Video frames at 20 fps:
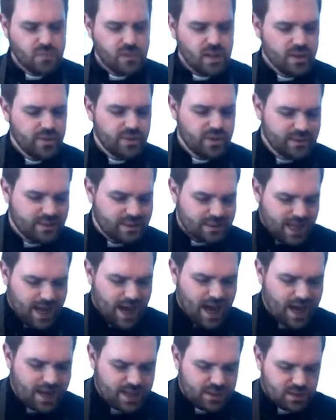the
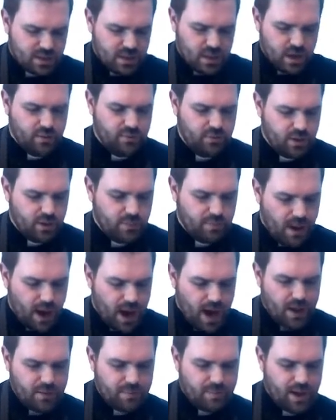size of your
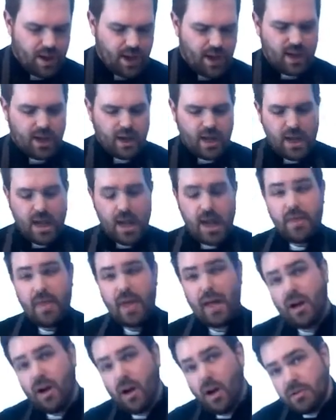pie pan,
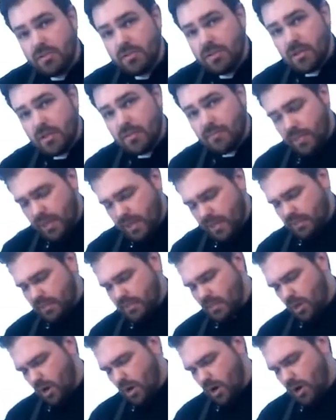that also depends
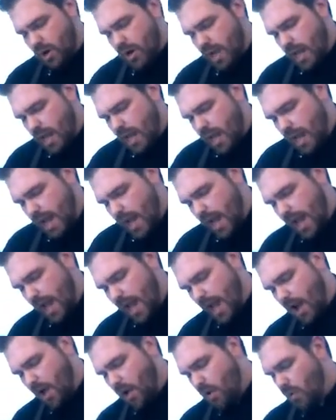on
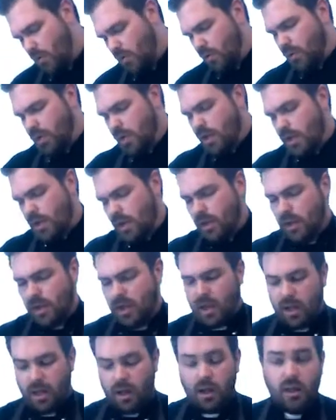how
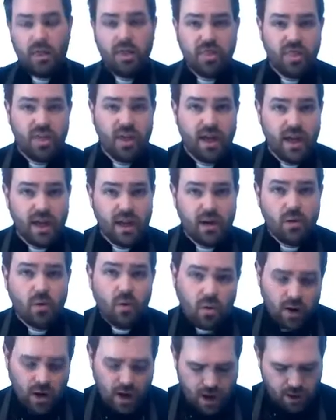thin
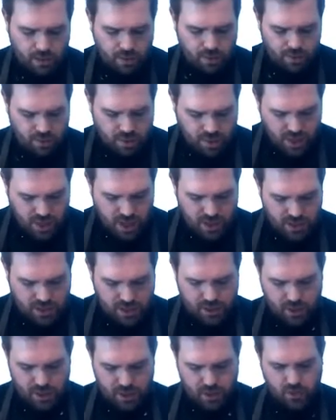or how thick
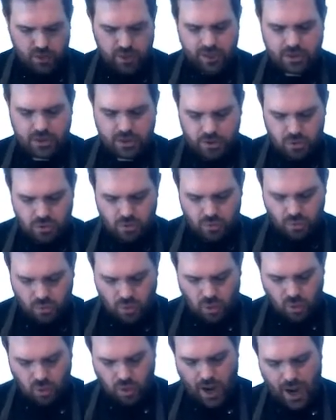you need to
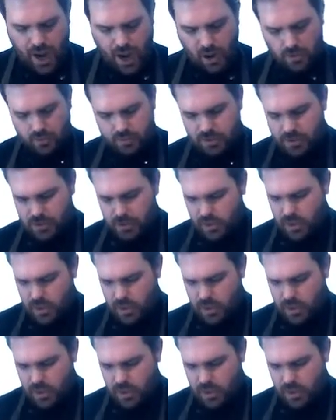roll out